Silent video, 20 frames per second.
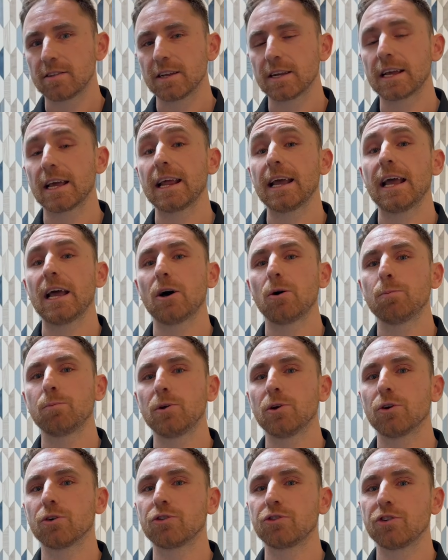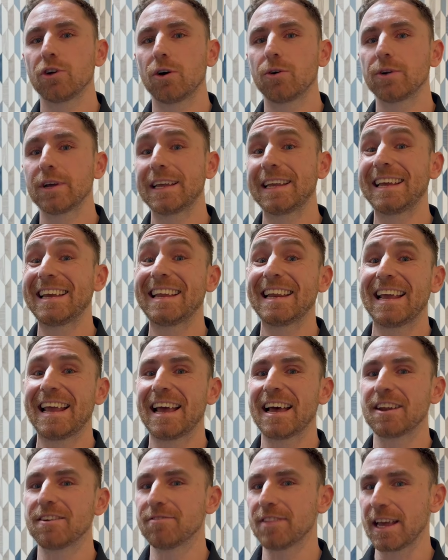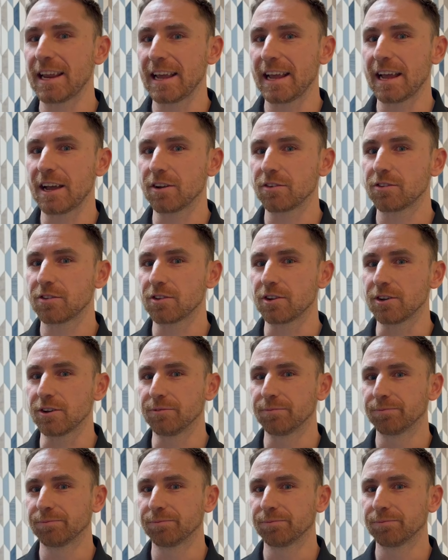that are going to help your shoulder get out of that ouch zone.